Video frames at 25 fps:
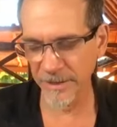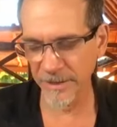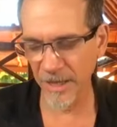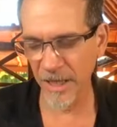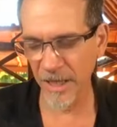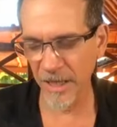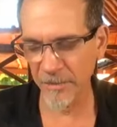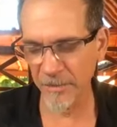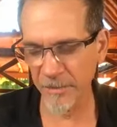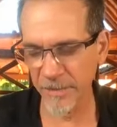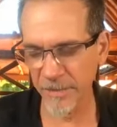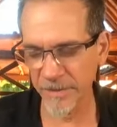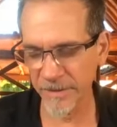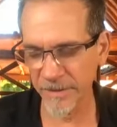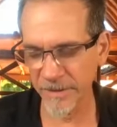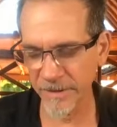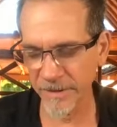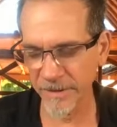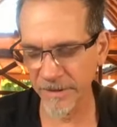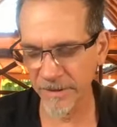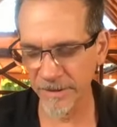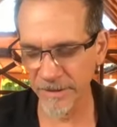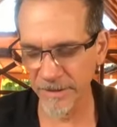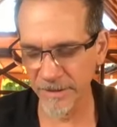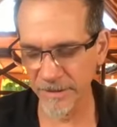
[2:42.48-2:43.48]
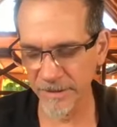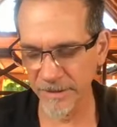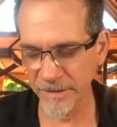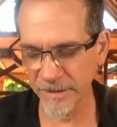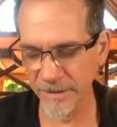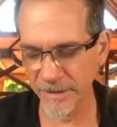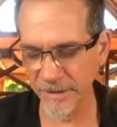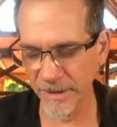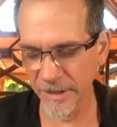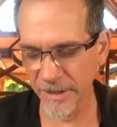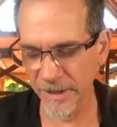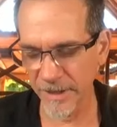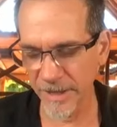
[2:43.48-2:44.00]
up
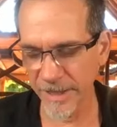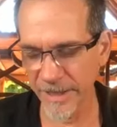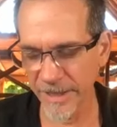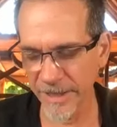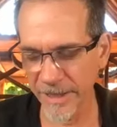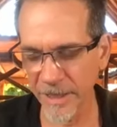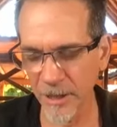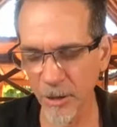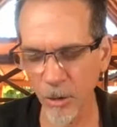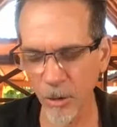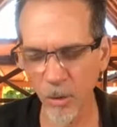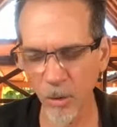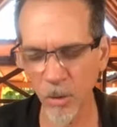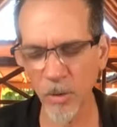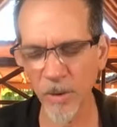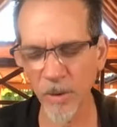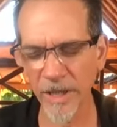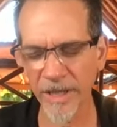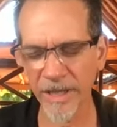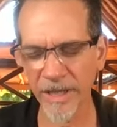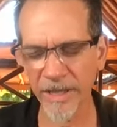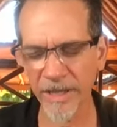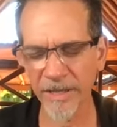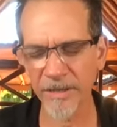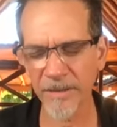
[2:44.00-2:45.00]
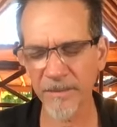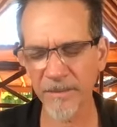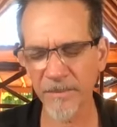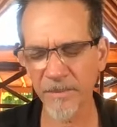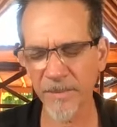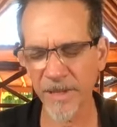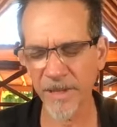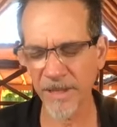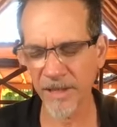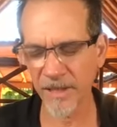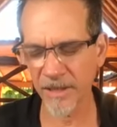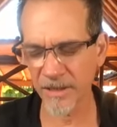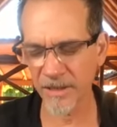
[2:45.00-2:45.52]
and include it
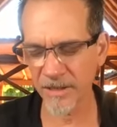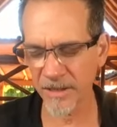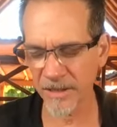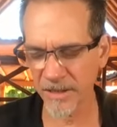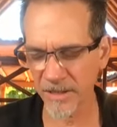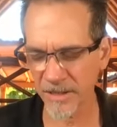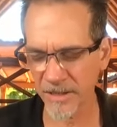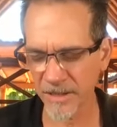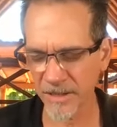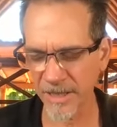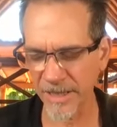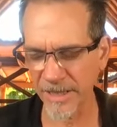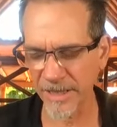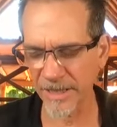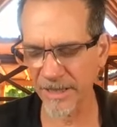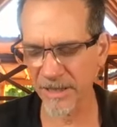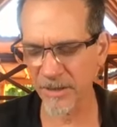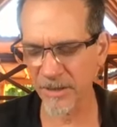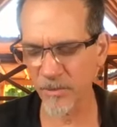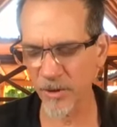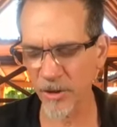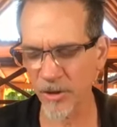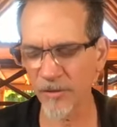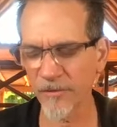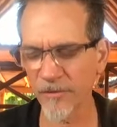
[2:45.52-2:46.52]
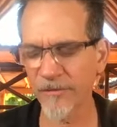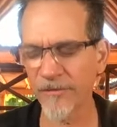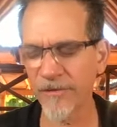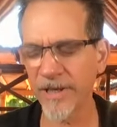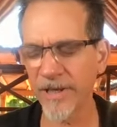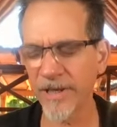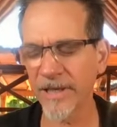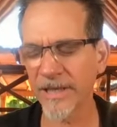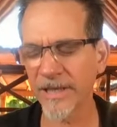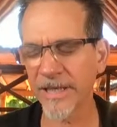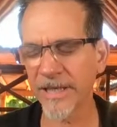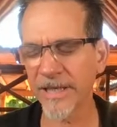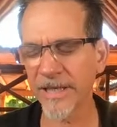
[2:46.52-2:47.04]
because that is what you're
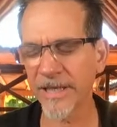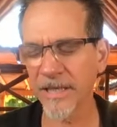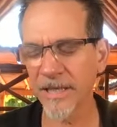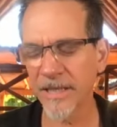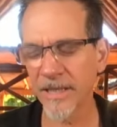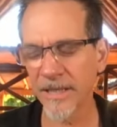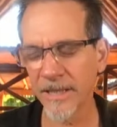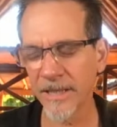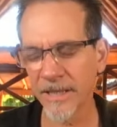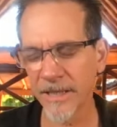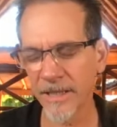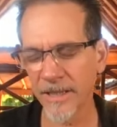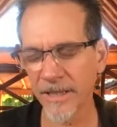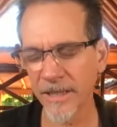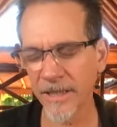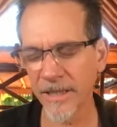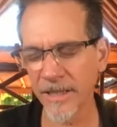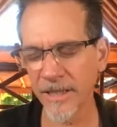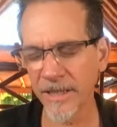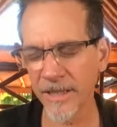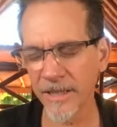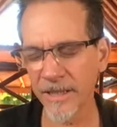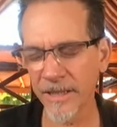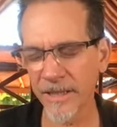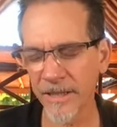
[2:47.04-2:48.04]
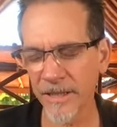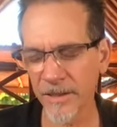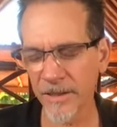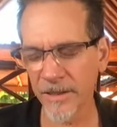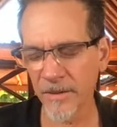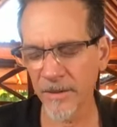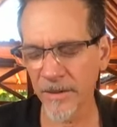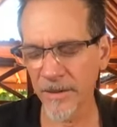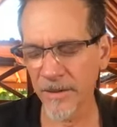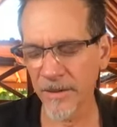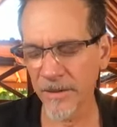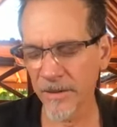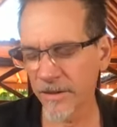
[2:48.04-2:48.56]
feeling and
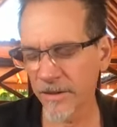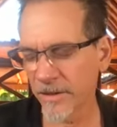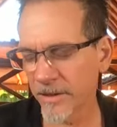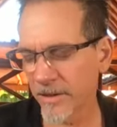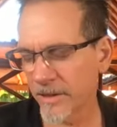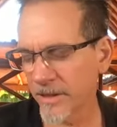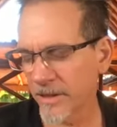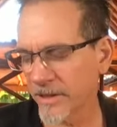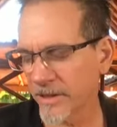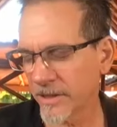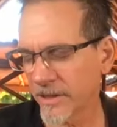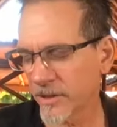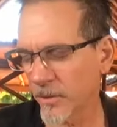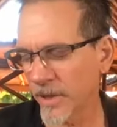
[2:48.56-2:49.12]
it's